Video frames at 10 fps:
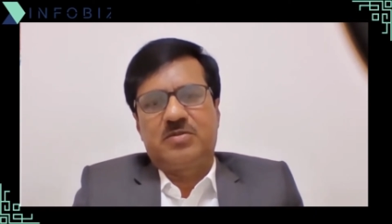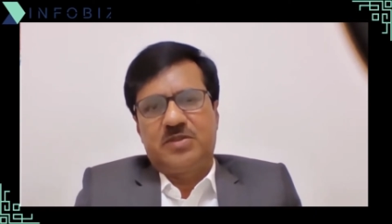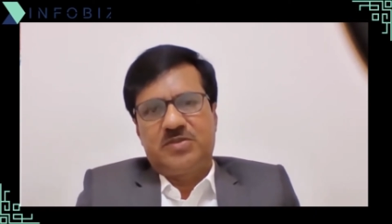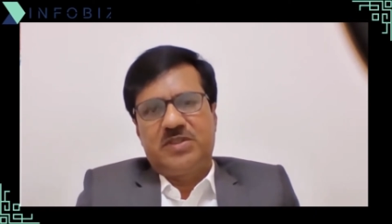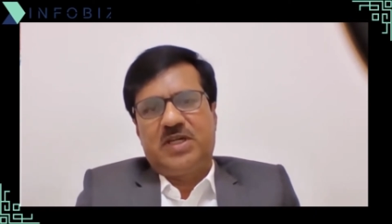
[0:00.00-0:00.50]

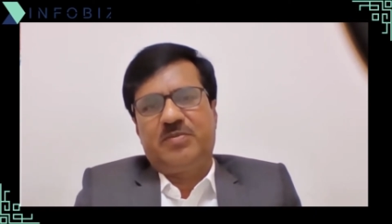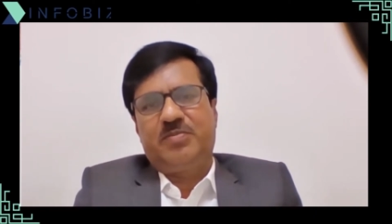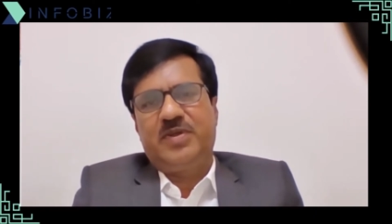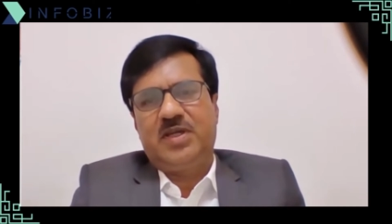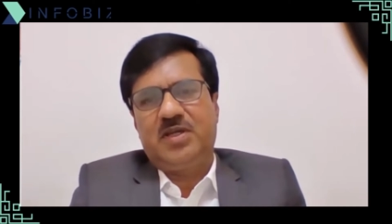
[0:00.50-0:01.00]
using
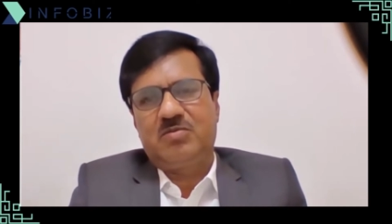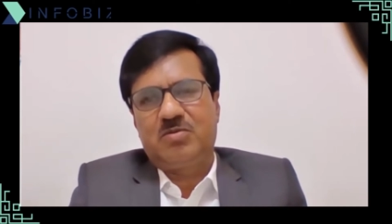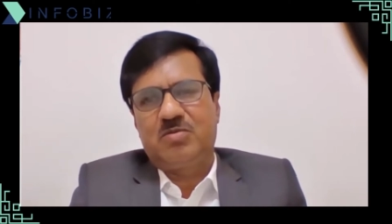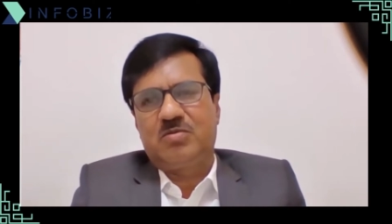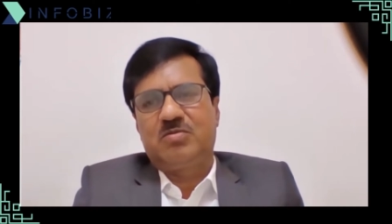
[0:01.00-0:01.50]
RPA we
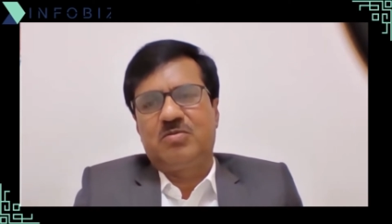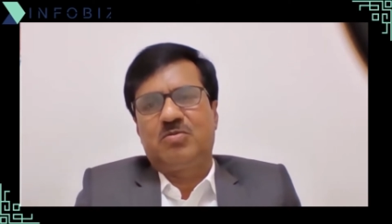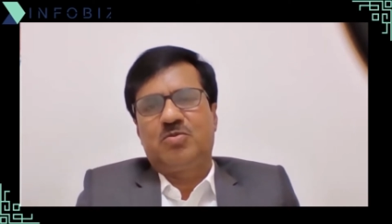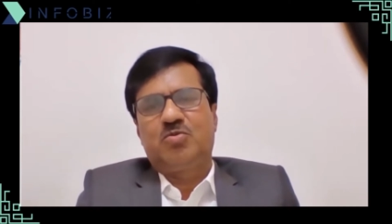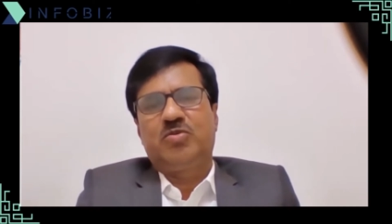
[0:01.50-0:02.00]
could
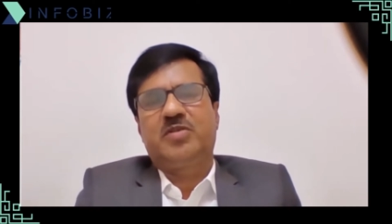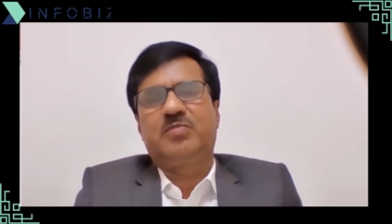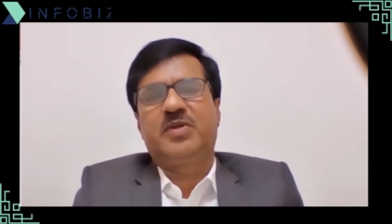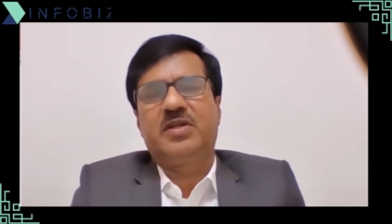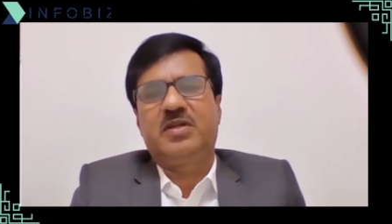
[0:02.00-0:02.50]
do it
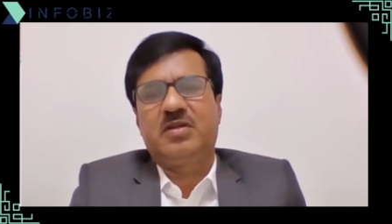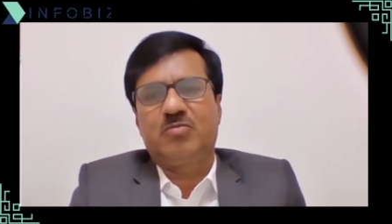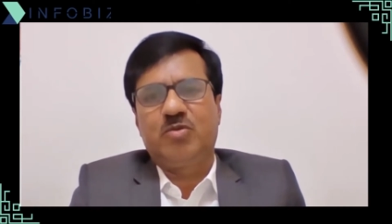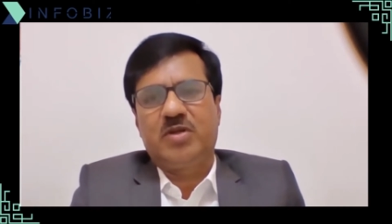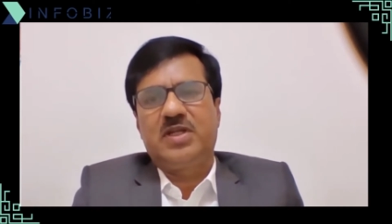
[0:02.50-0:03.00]
very
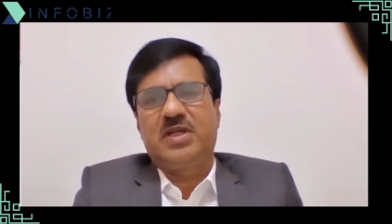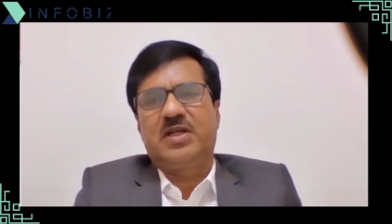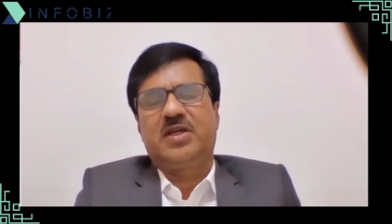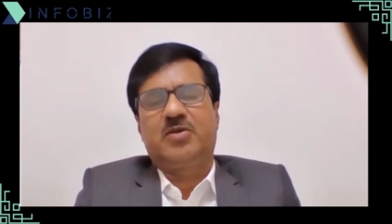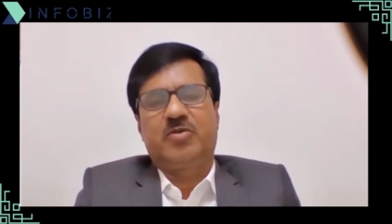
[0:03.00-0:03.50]
quickly
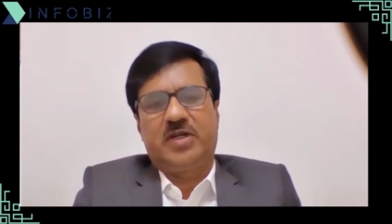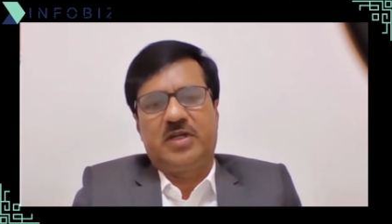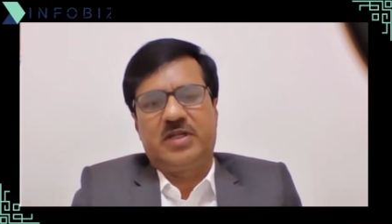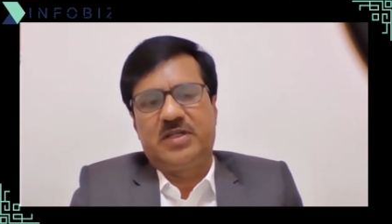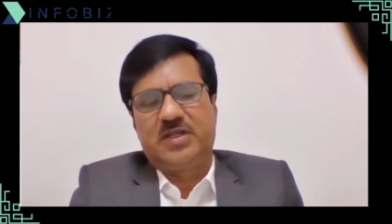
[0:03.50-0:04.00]
and
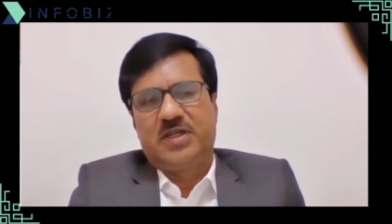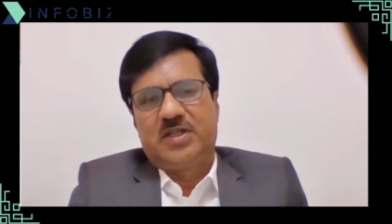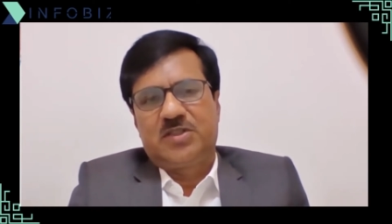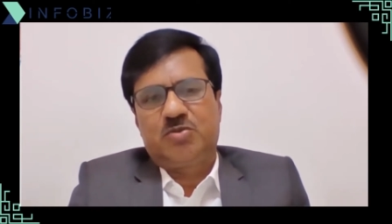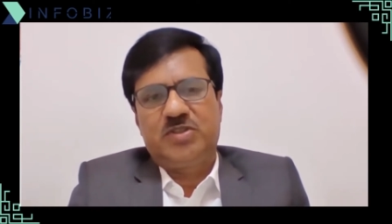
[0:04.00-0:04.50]
accurately.
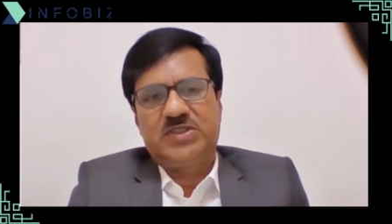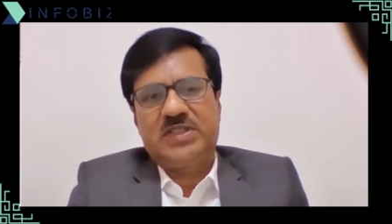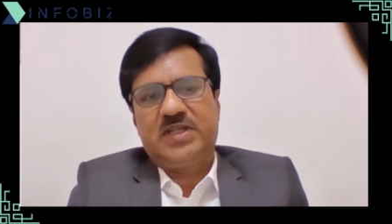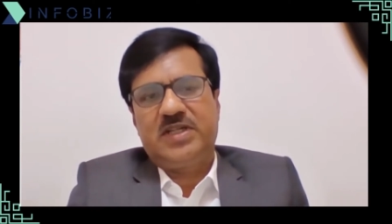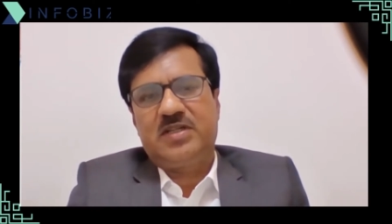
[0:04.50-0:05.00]
So we
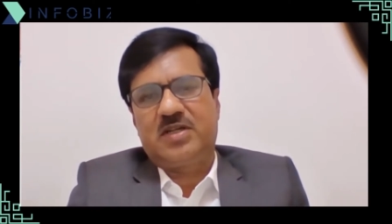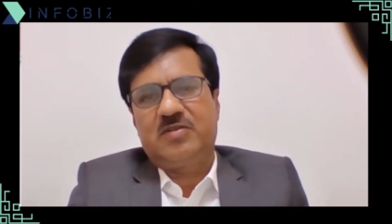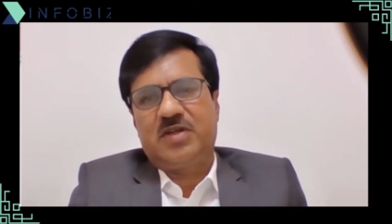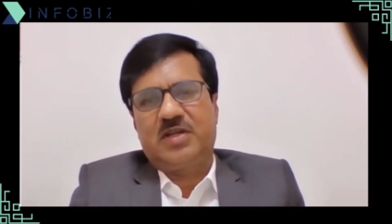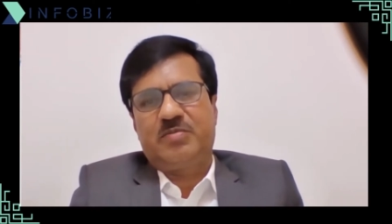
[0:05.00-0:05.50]
started
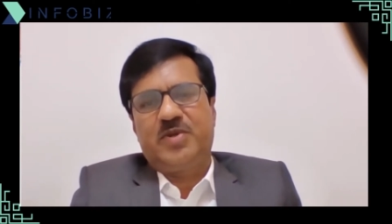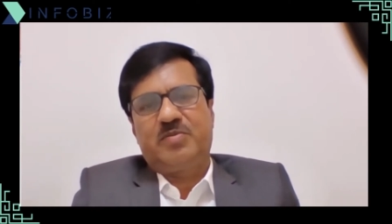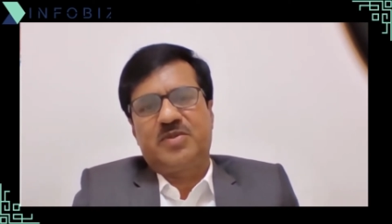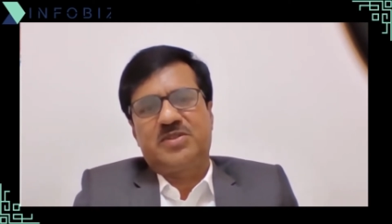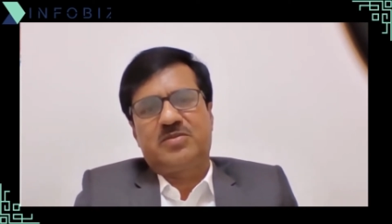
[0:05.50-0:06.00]
our
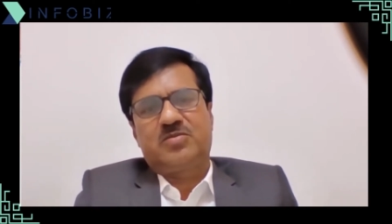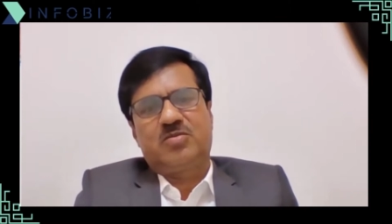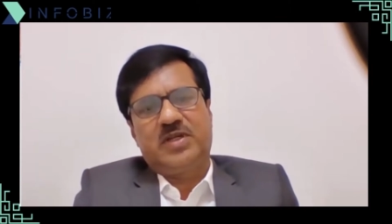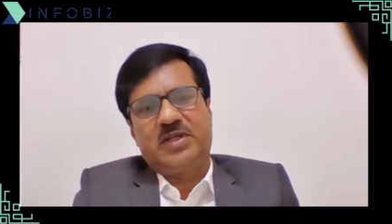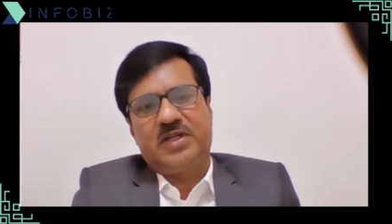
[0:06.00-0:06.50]
RPA process
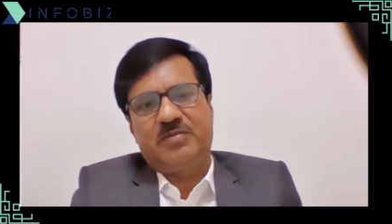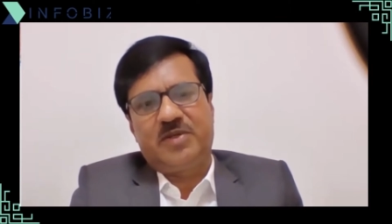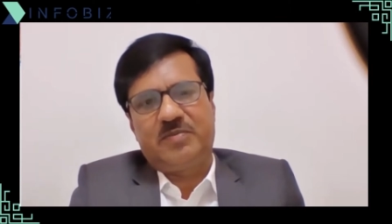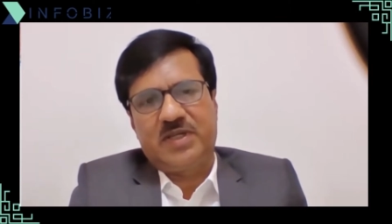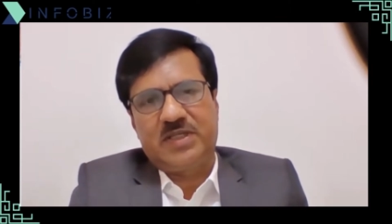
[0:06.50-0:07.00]
for NID
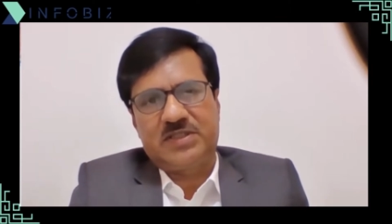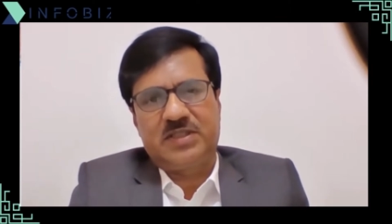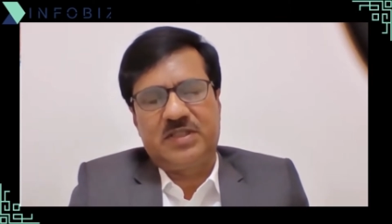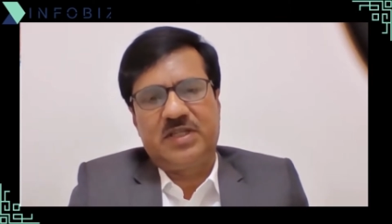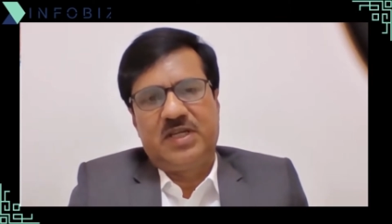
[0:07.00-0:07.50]

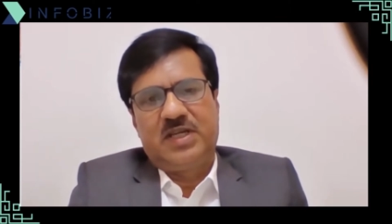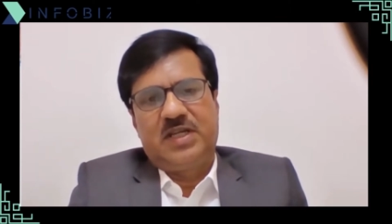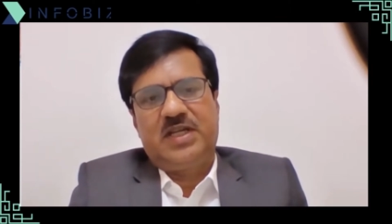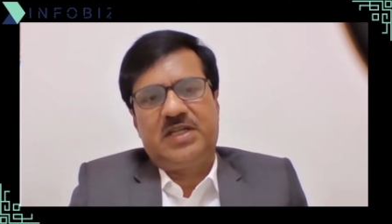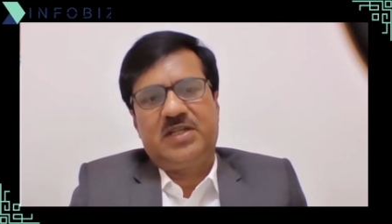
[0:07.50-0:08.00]
verification.
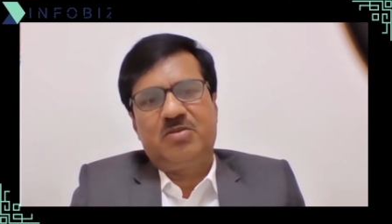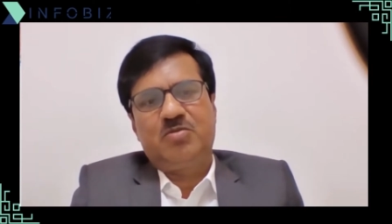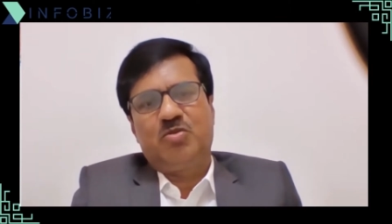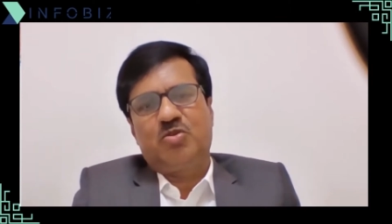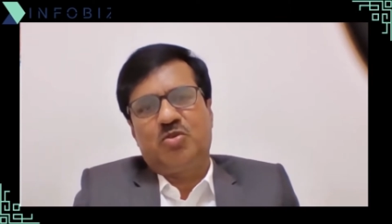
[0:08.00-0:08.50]
Later
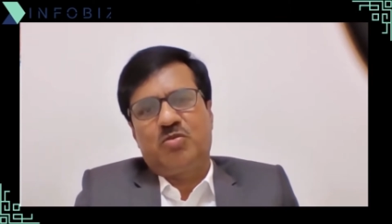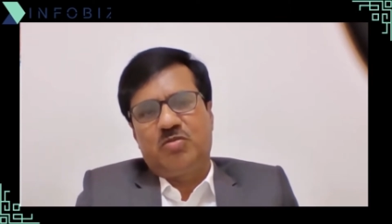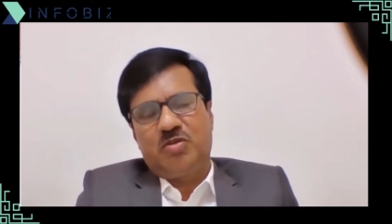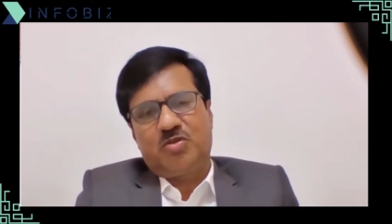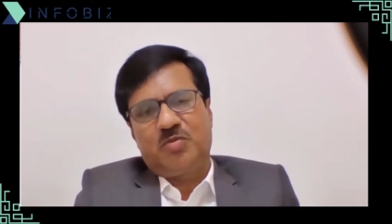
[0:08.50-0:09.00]
on,
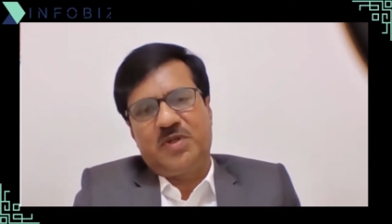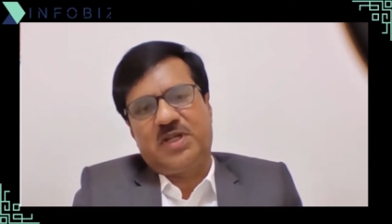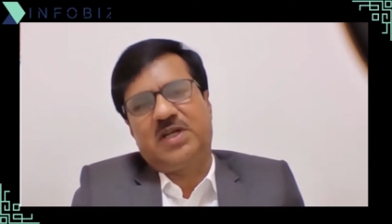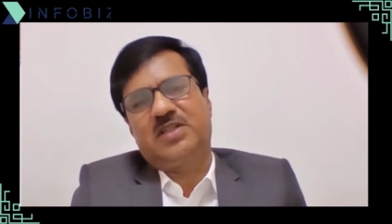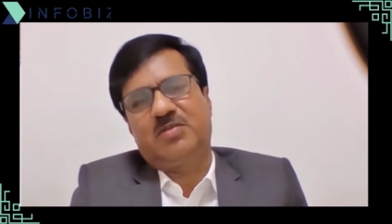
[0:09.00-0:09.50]
we
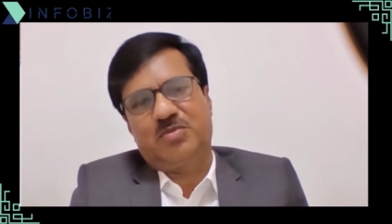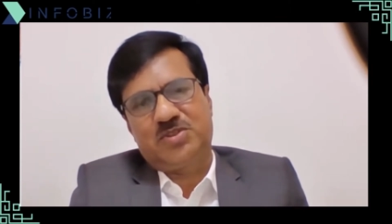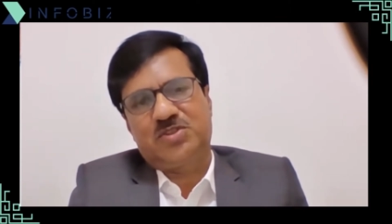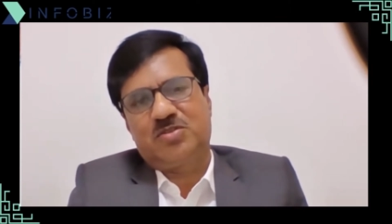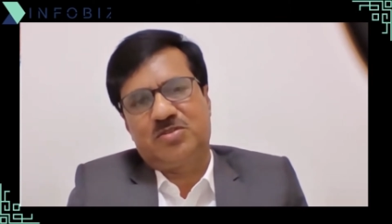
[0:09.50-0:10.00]
automate other process